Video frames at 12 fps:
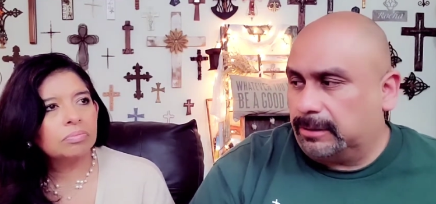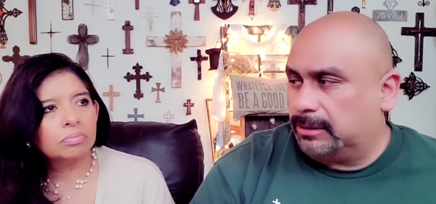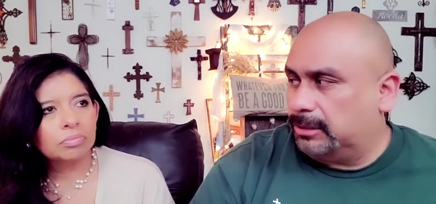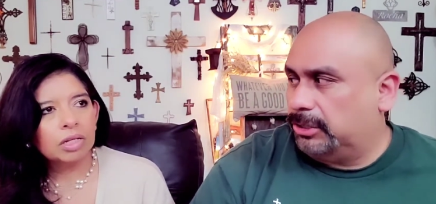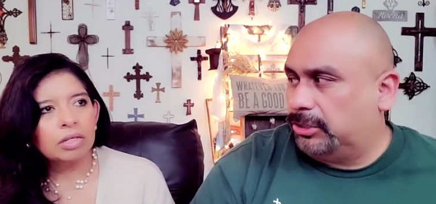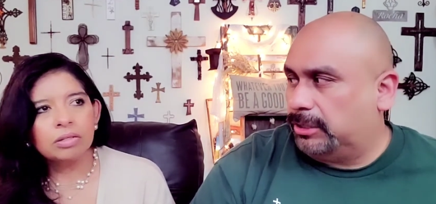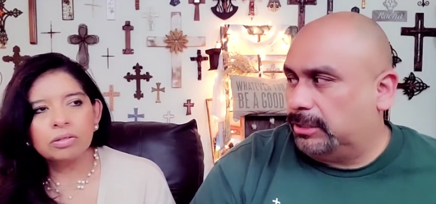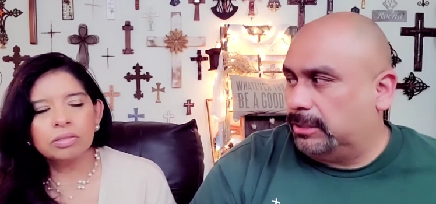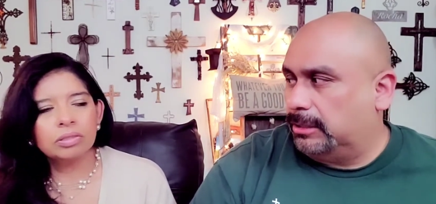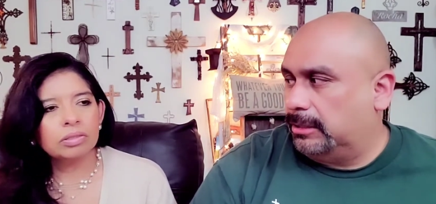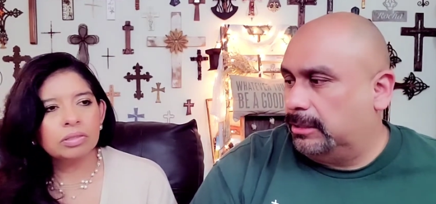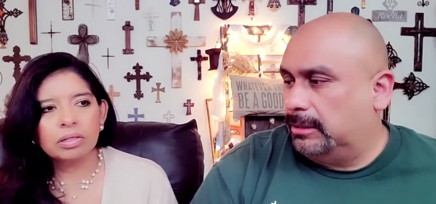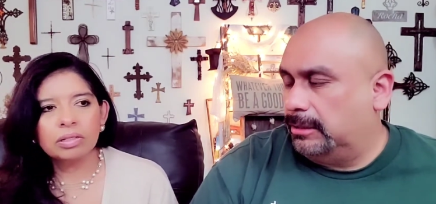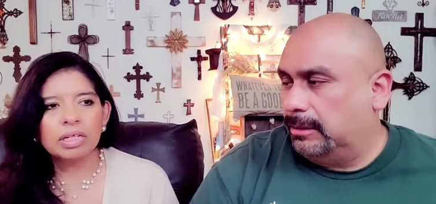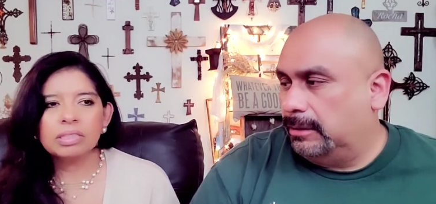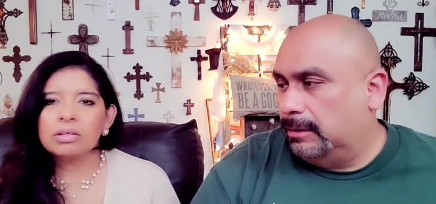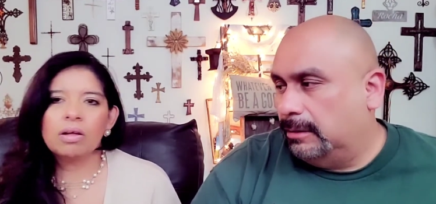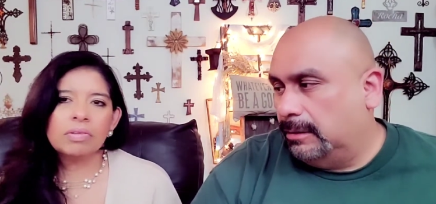Speaker 1: edition. And those th-
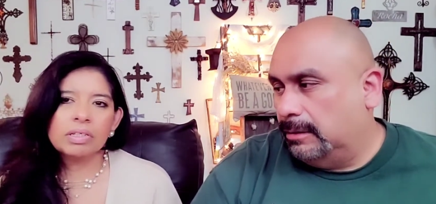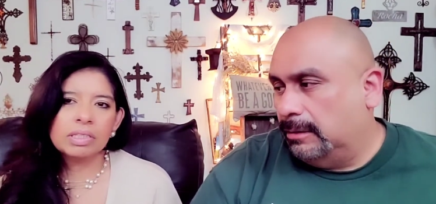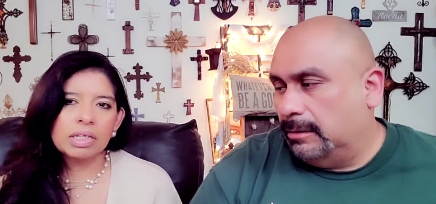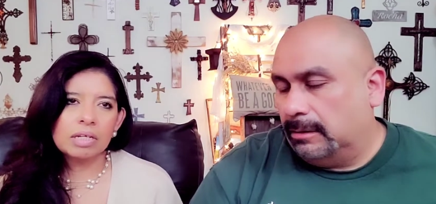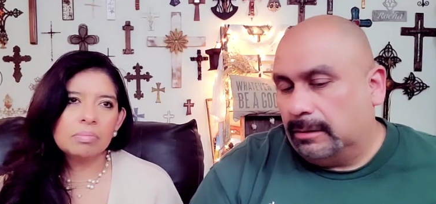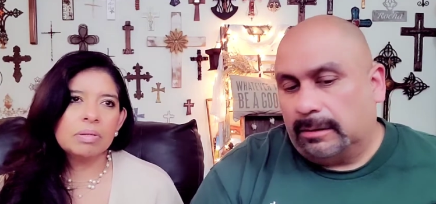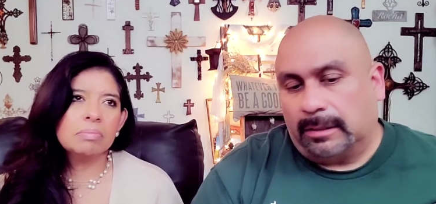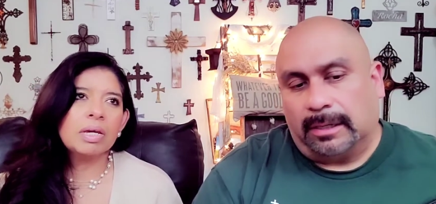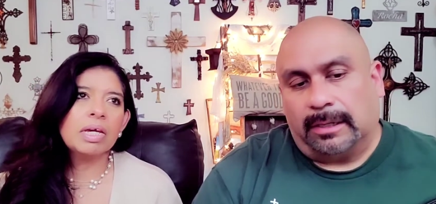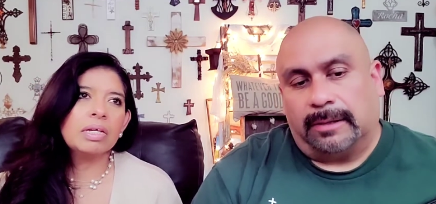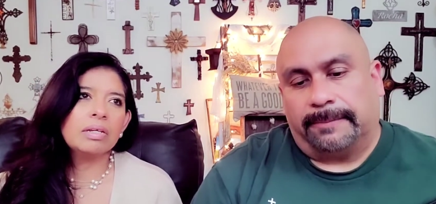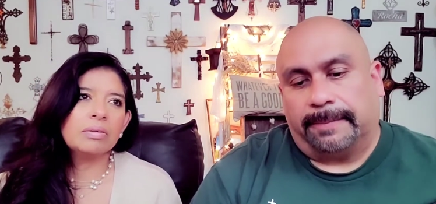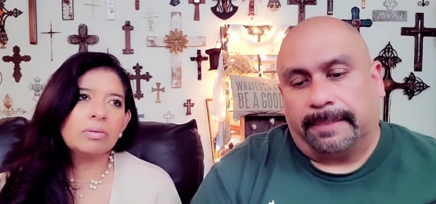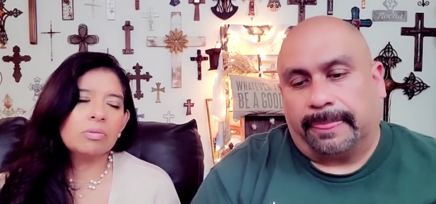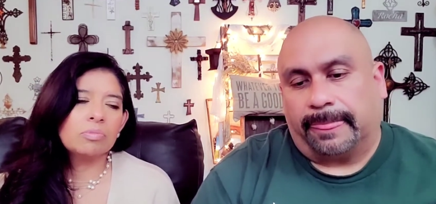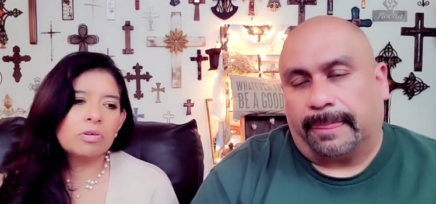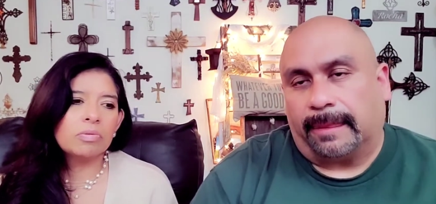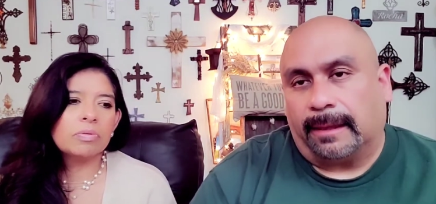that's all that's going to be
Speaker 2: yeah. made, and no
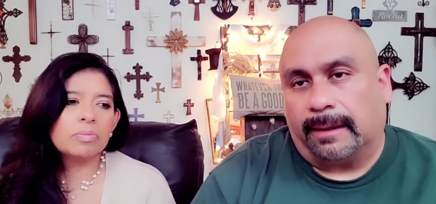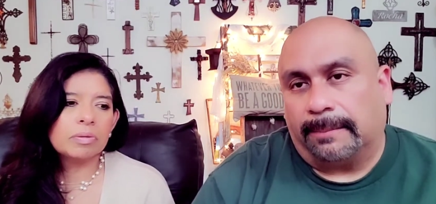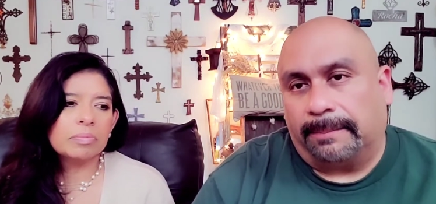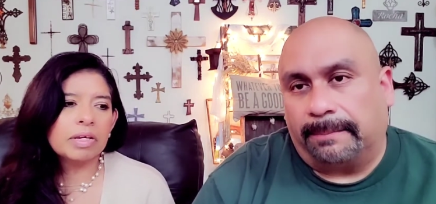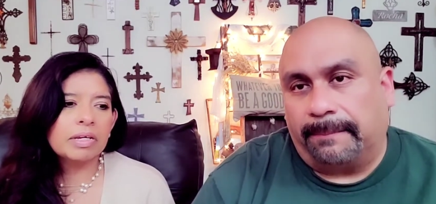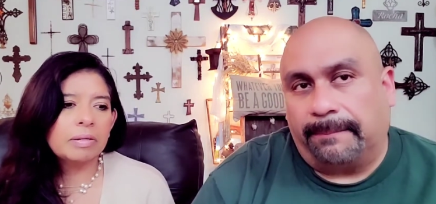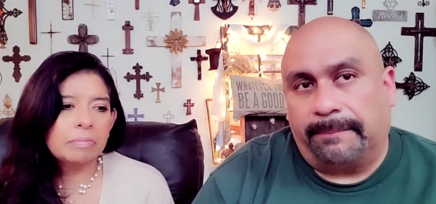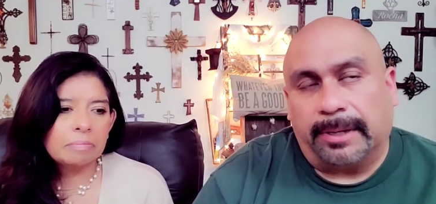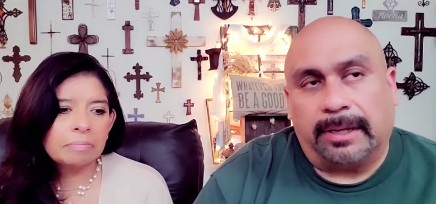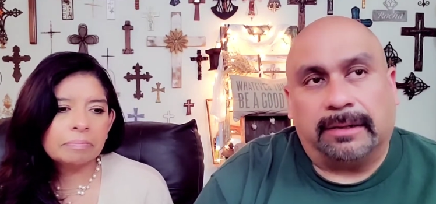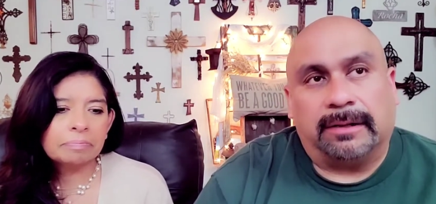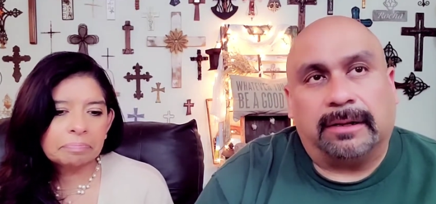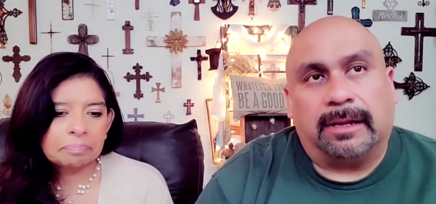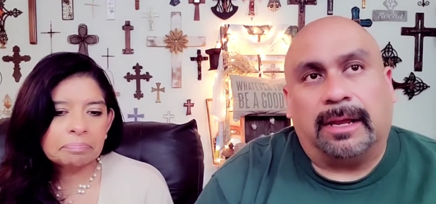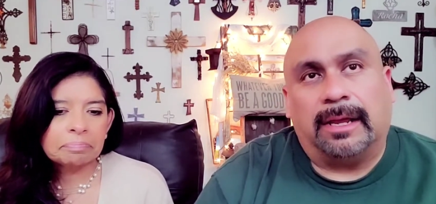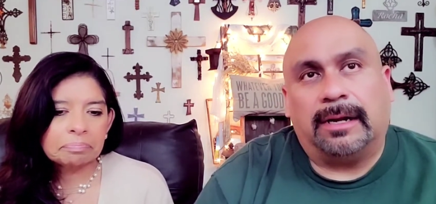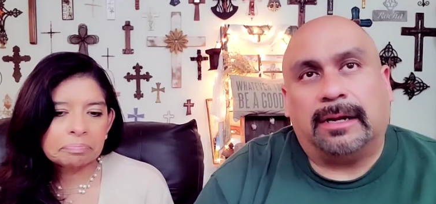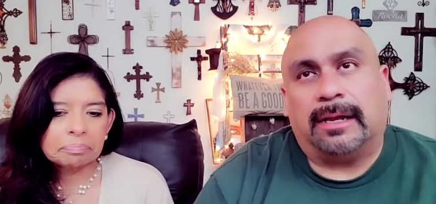more will be made. But I
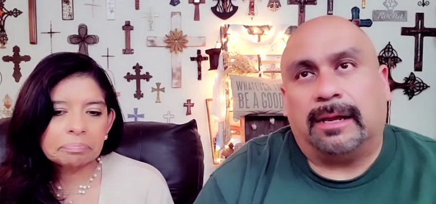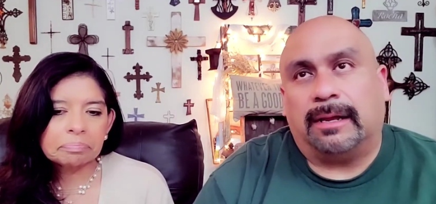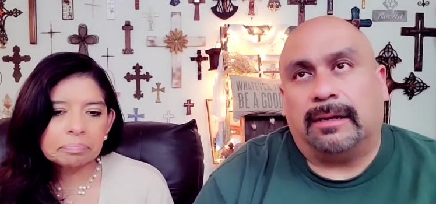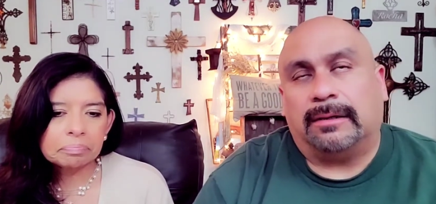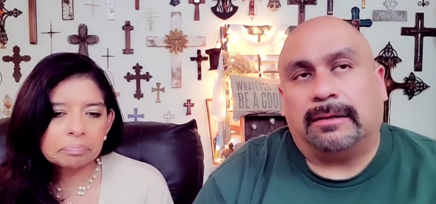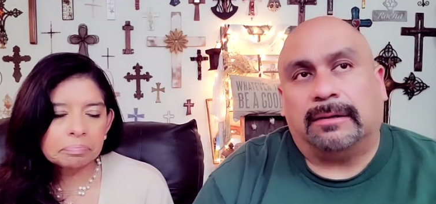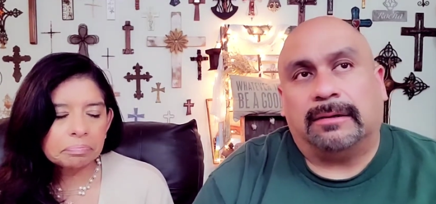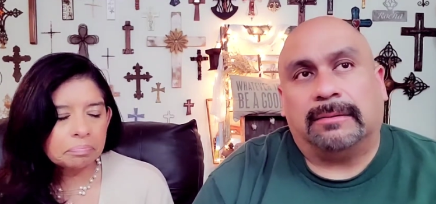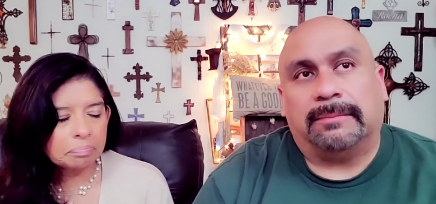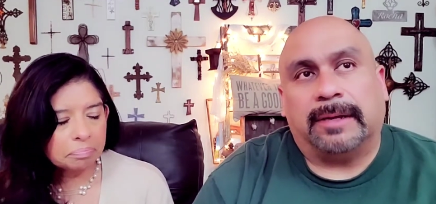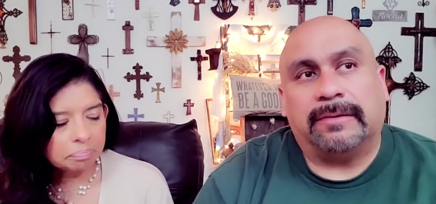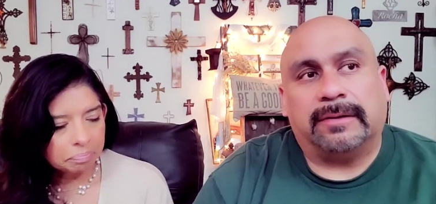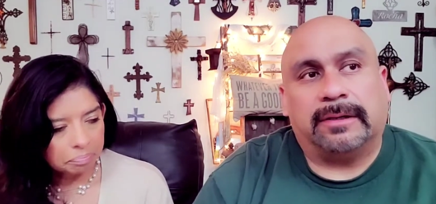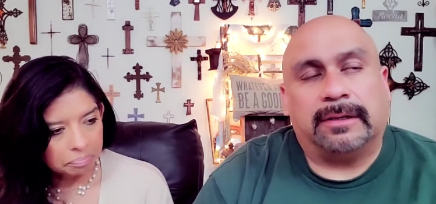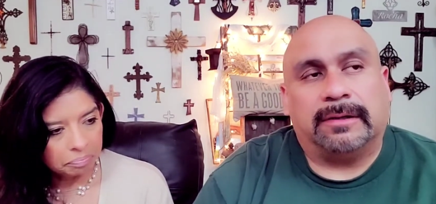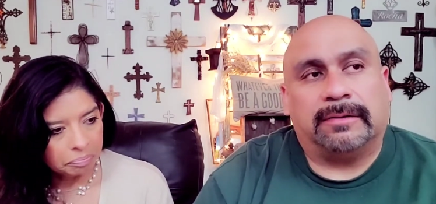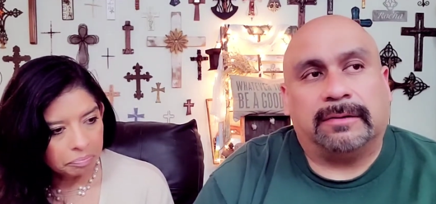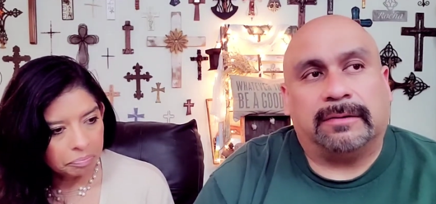had a guy, basically,
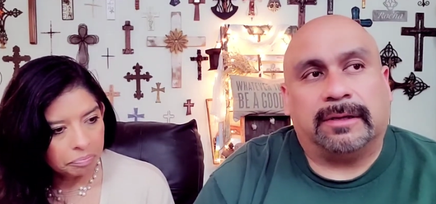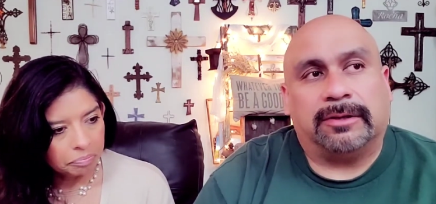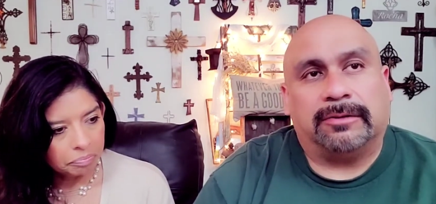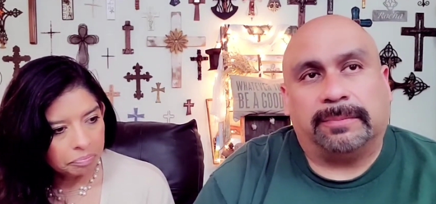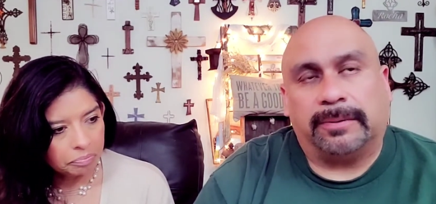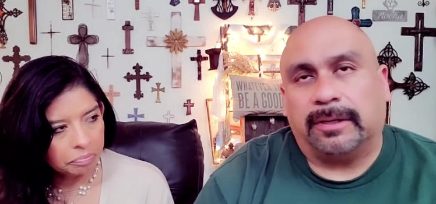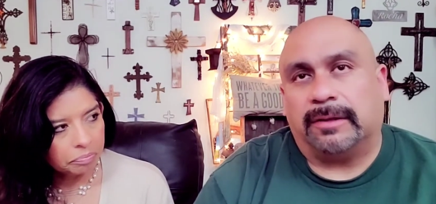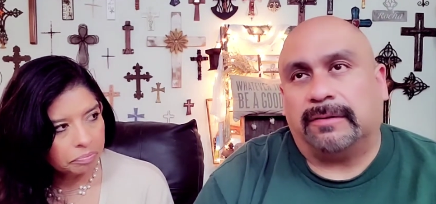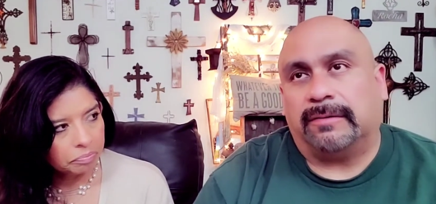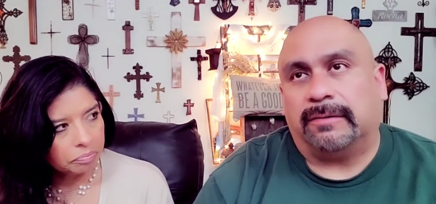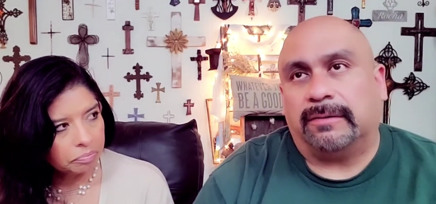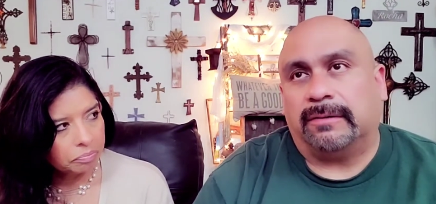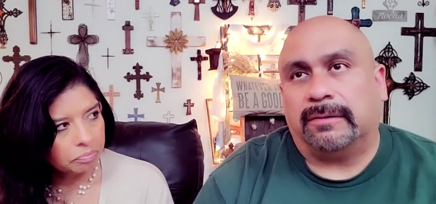he says, can you please